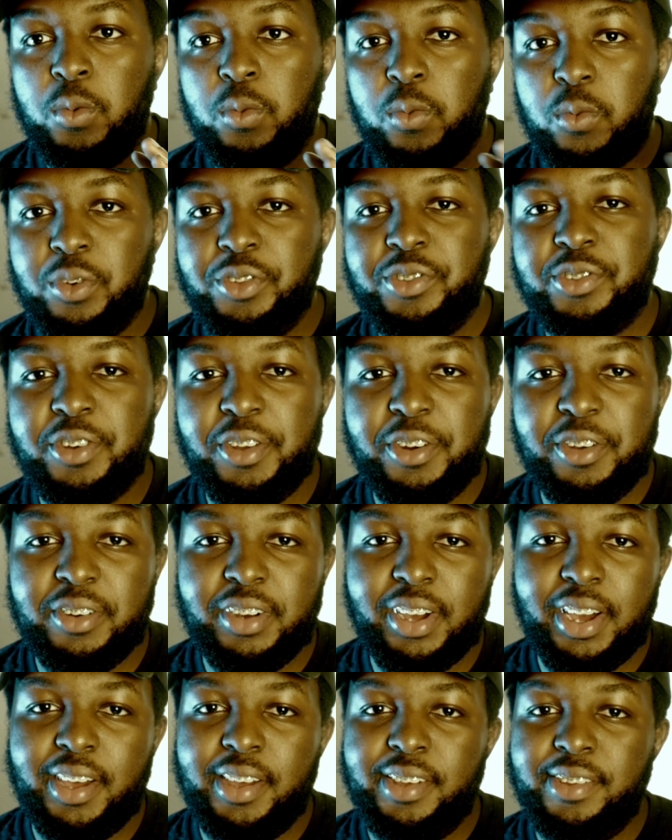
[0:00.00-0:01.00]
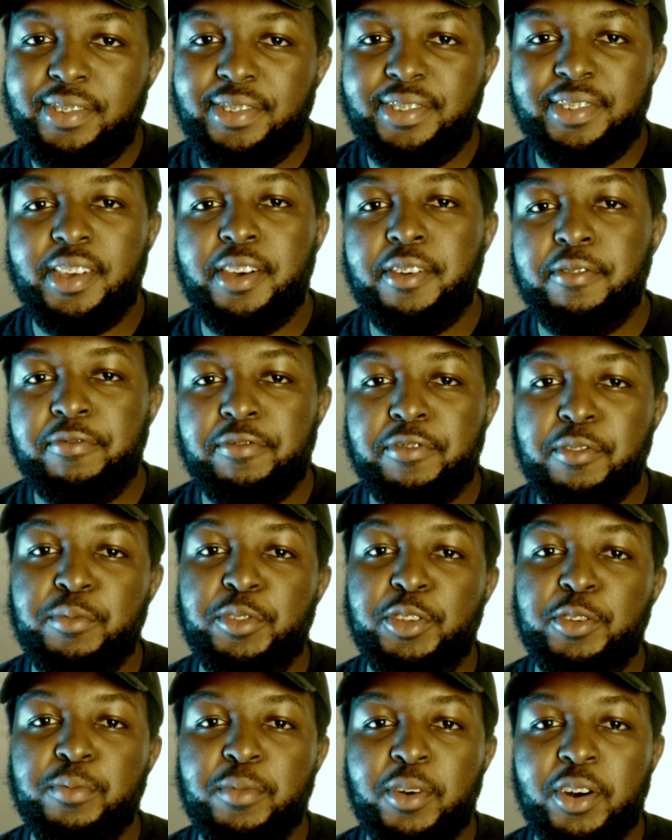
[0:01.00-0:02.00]
What's going on, guys? Sam from
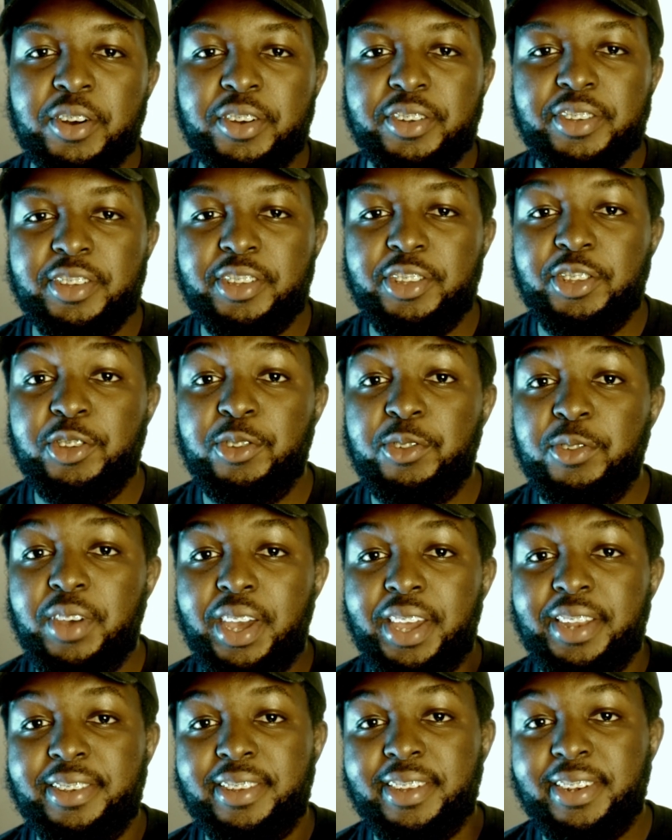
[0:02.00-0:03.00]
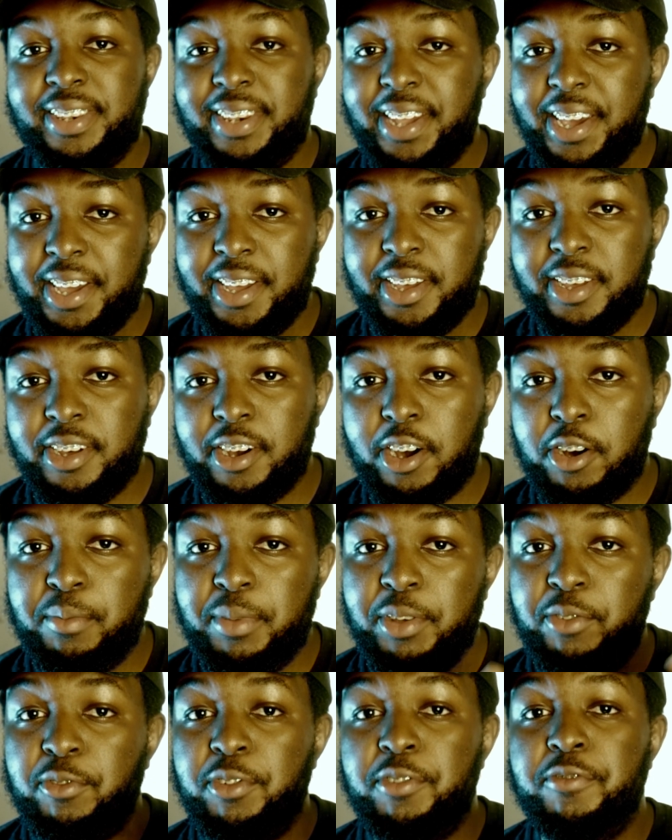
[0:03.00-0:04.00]
New Marketing You, and today I'll
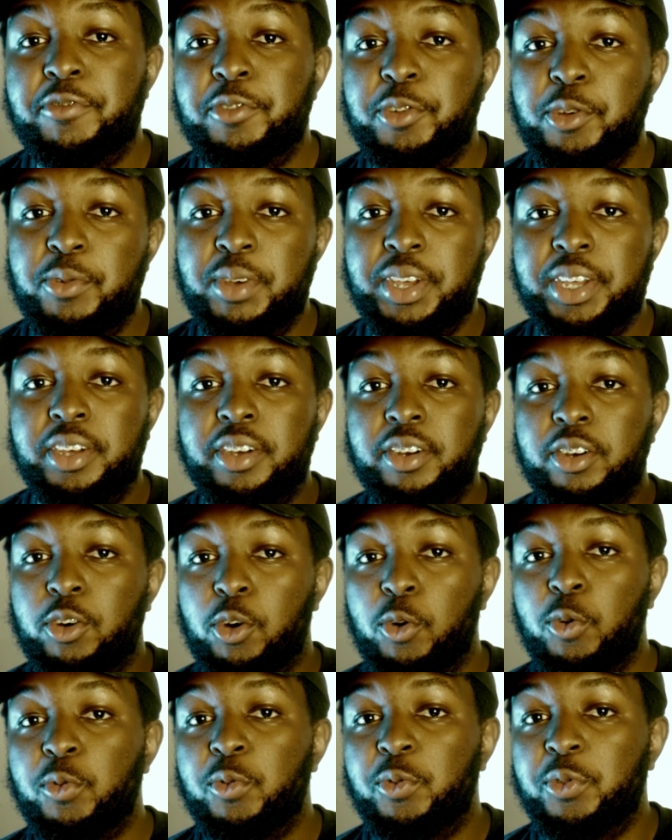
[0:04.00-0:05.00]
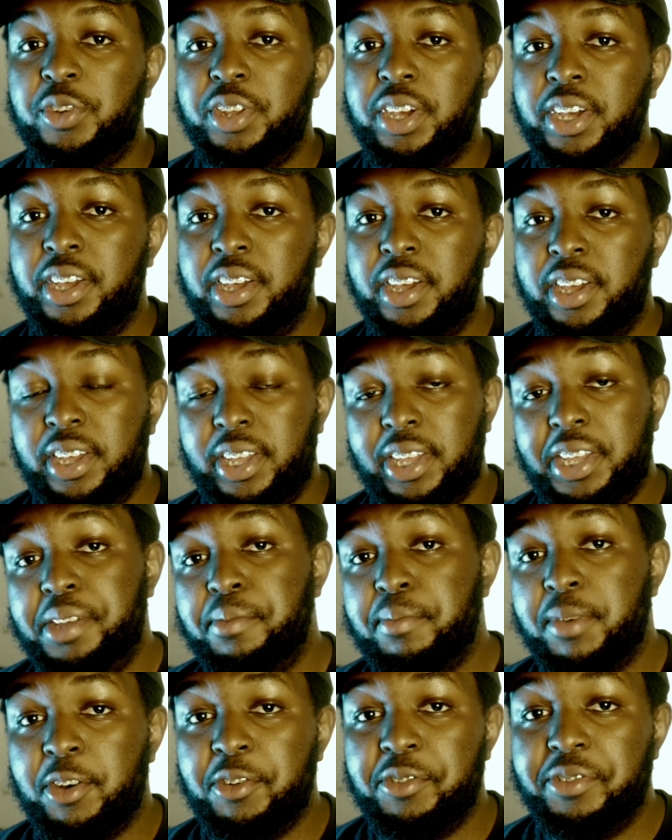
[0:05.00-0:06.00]
be reviewing cold
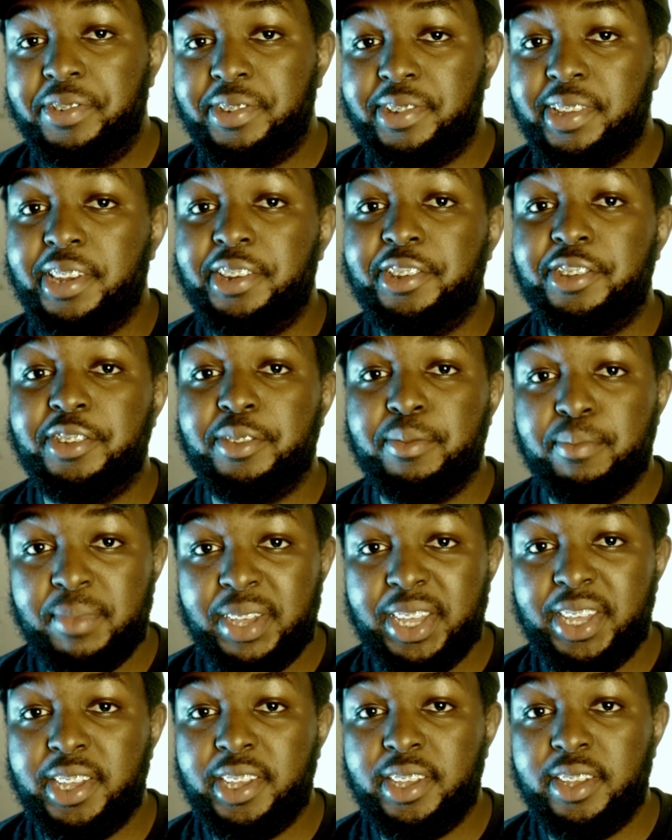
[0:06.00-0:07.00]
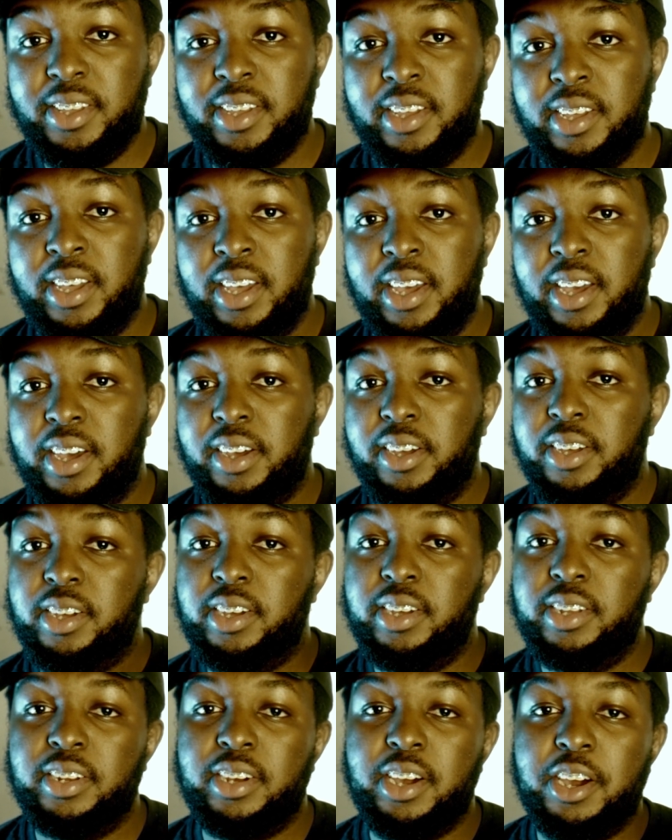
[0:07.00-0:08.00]
emails sent to me
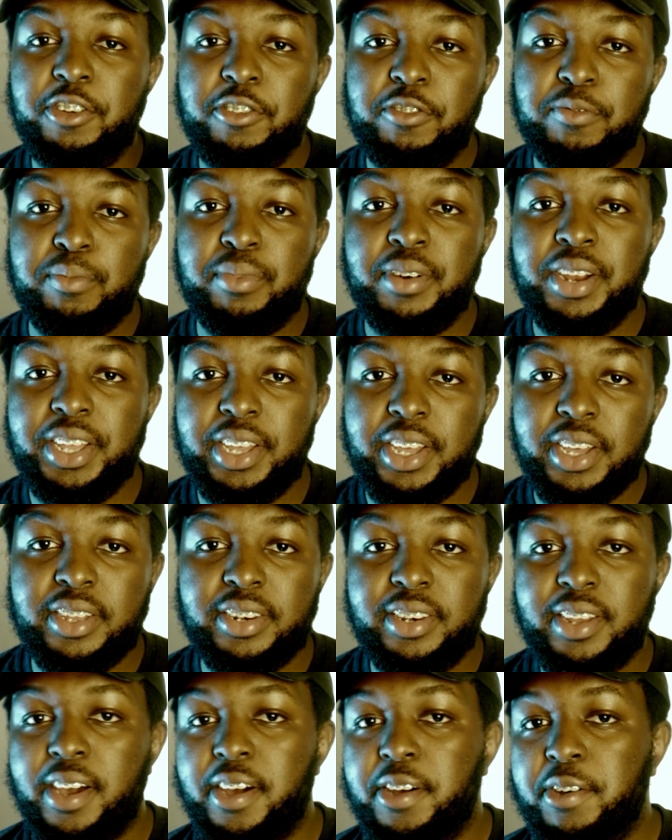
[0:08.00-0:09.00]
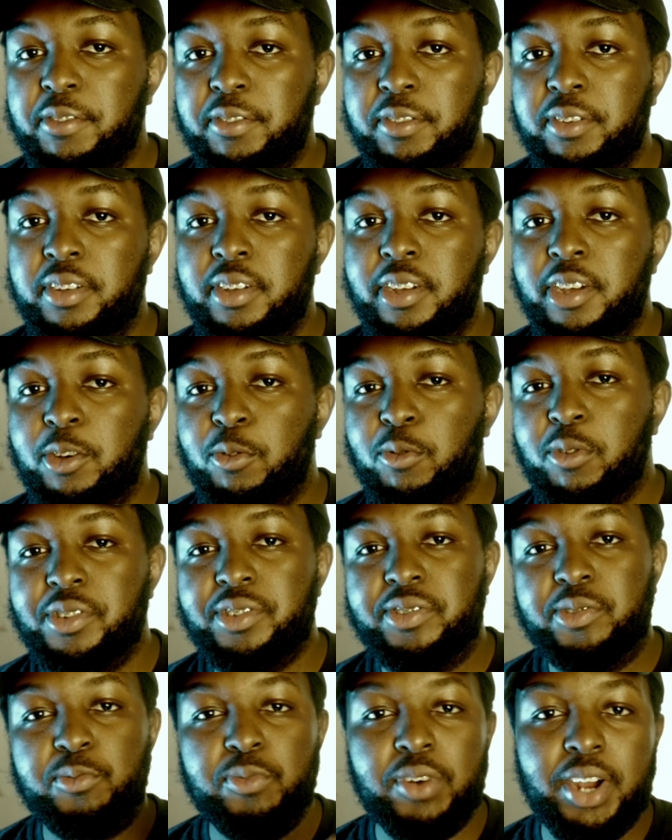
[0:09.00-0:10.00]
and kind of breaking down
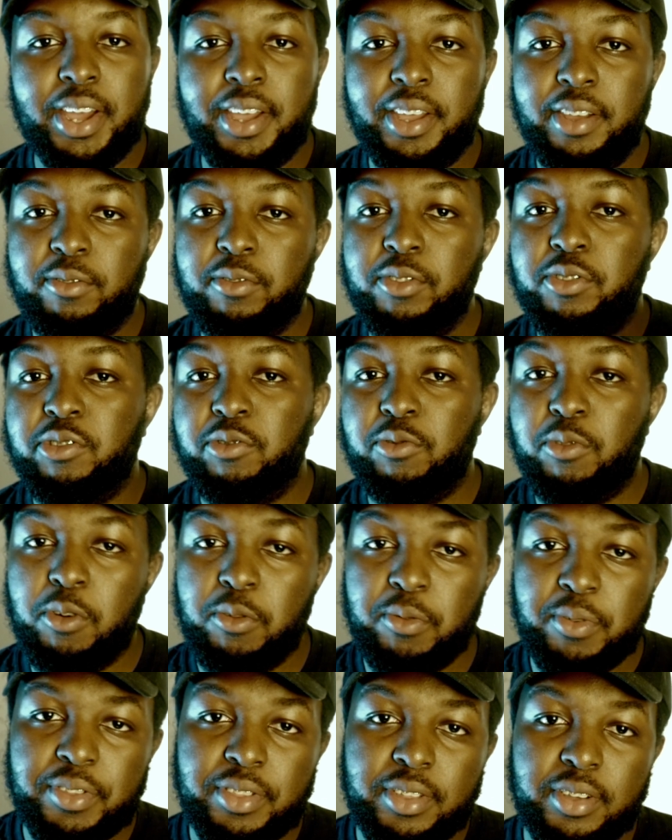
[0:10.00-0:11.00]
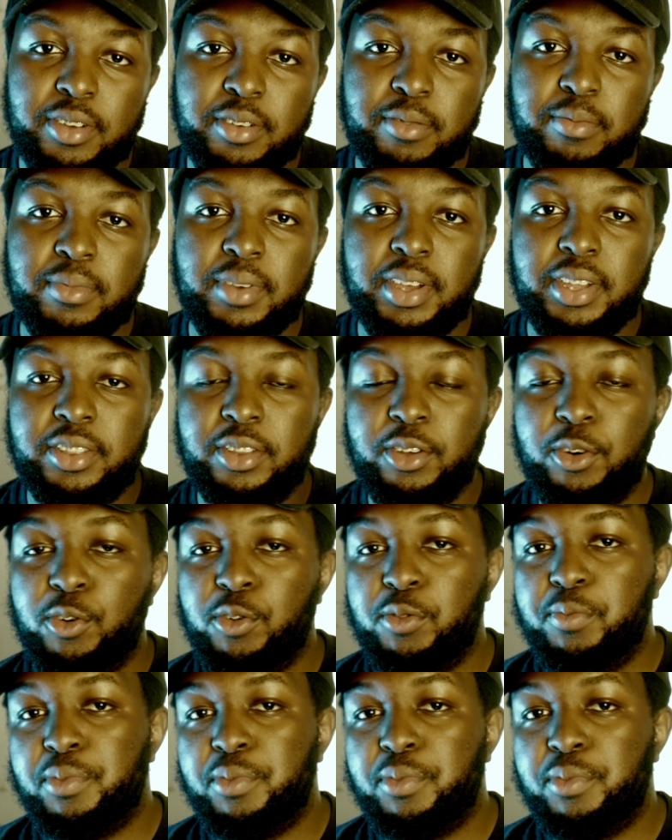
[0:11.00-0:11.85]
what's right, what's wrong with them, and the whole